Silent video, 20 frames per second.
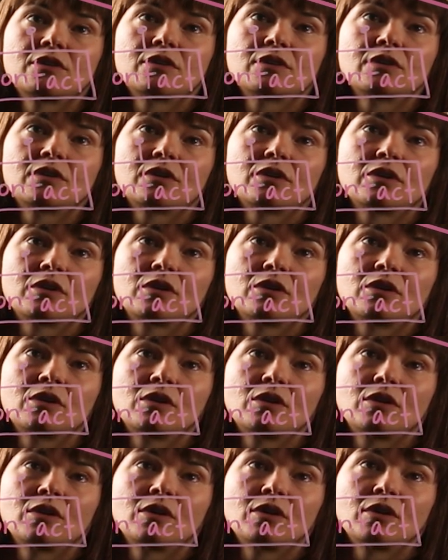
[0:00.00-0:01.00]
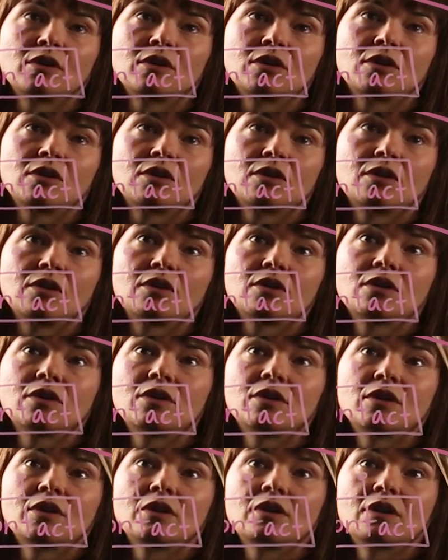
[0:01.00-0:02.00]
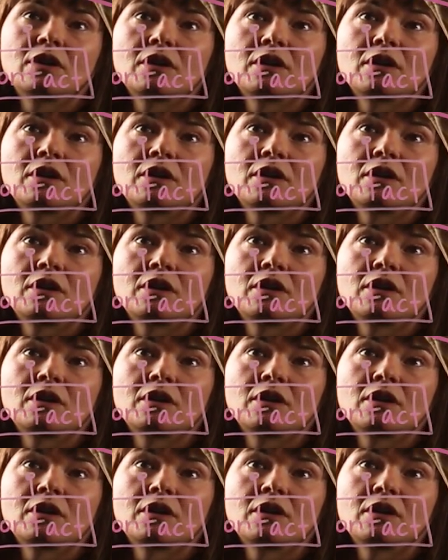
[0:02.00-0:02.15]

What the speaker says: (silence)